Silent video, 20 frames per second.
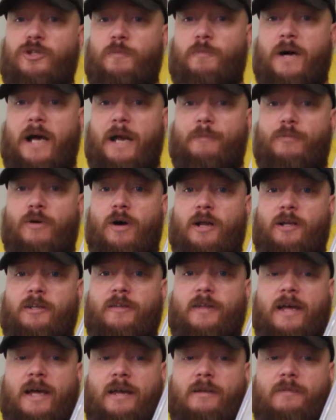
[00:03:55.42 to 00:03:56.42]
is a byproduct
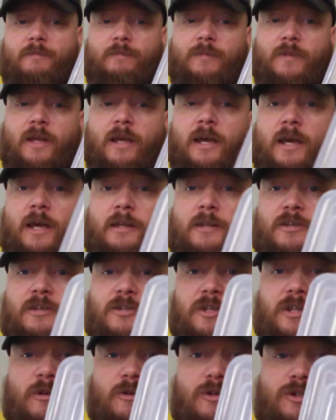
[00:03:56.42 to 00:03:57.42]
of that, and the
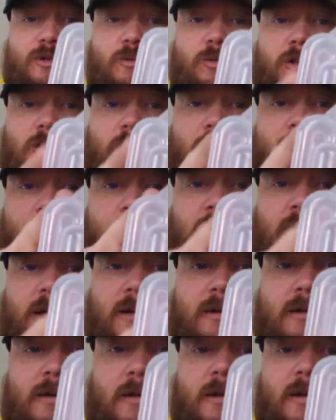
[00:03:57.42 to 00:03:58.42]
CO2 will come up
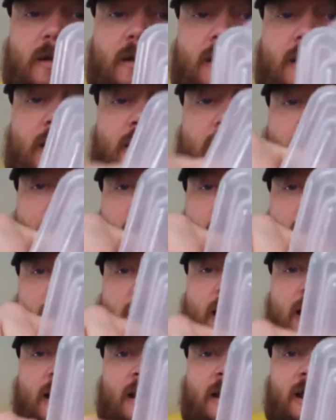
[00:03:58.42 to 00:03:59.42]
here,
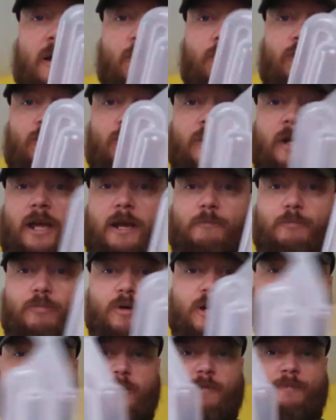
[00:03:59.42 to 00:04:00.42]
and it will create
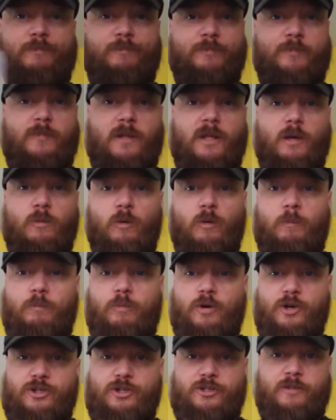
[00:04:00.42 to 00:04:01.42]
pressure. It will
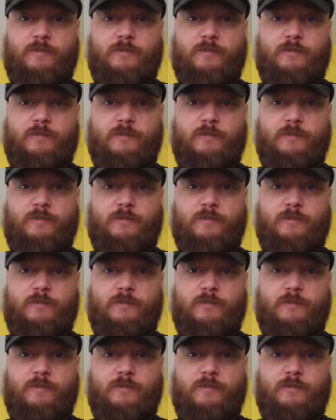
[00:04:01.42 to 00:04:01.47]
push